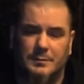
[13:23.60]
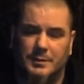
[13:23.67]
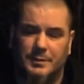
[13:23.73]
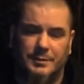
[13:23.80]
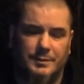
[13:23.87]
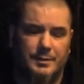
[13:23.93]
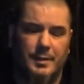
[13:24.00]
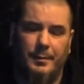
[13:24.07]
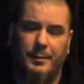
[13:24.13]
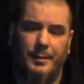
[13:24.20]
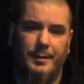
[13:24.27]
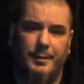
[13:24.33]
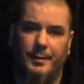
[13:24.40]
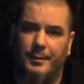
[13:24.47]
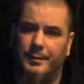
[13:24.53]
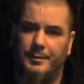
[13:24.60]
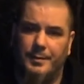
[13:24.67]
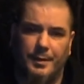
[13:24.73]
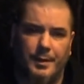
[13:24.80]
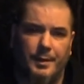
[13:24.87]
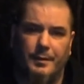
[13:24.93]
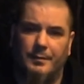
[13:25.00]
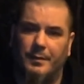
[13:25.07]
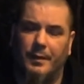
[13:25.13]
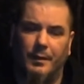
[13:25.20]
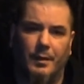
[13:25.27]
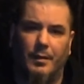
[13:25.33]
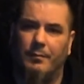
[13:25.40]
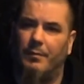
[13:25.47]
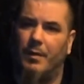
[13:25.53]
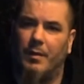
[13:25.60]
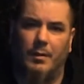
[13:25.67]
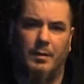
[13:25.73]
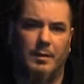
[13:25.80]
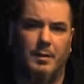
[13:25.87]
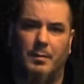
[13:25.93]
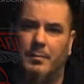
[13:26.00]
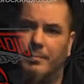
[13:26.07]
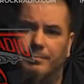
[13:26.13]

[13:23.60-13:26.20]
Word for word: Just give me another chance. I love all of you.